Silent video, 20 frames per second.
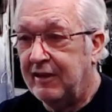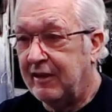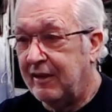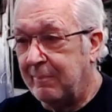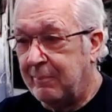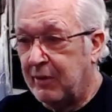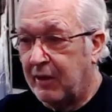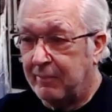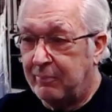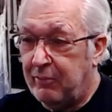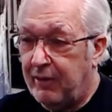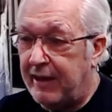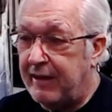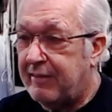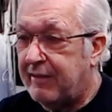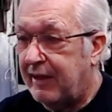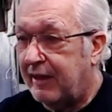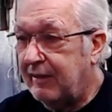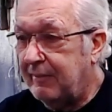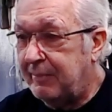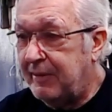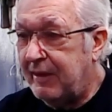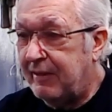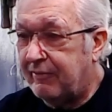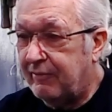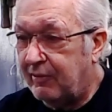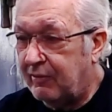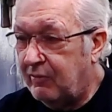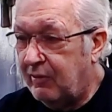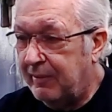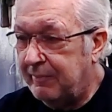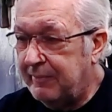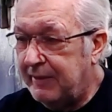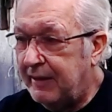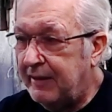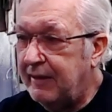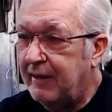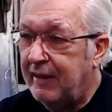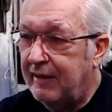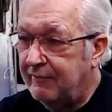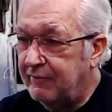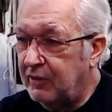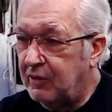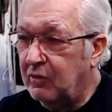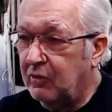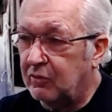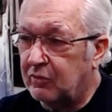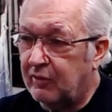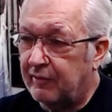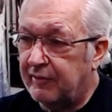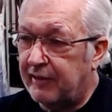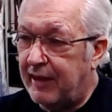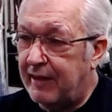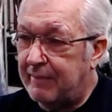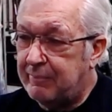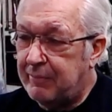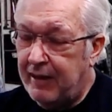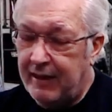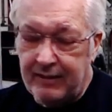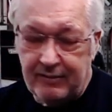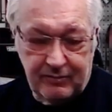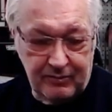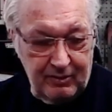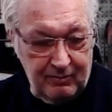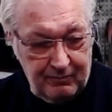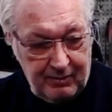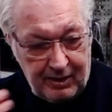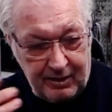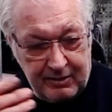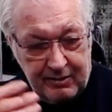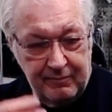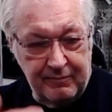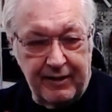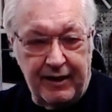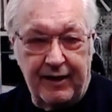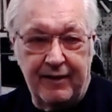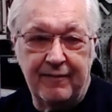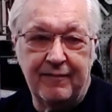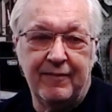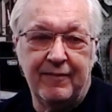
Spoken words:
You put a price on a piece of equipment. If it goes over that price, you walk away.